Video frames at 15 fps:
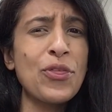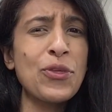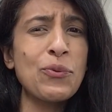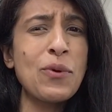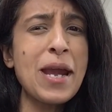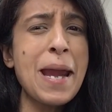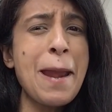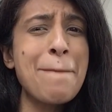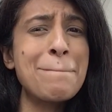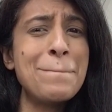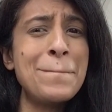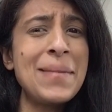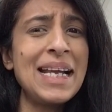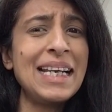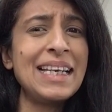3
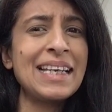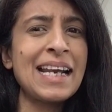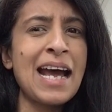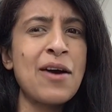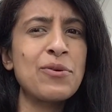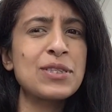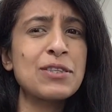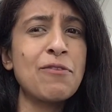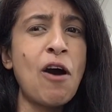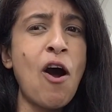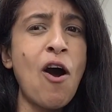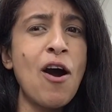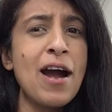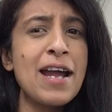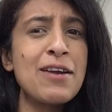million hours of
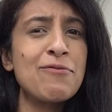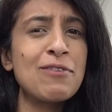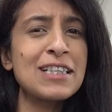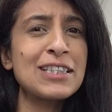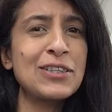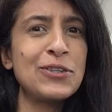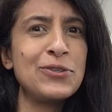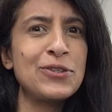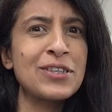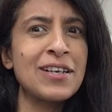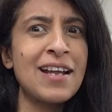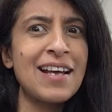high-resolution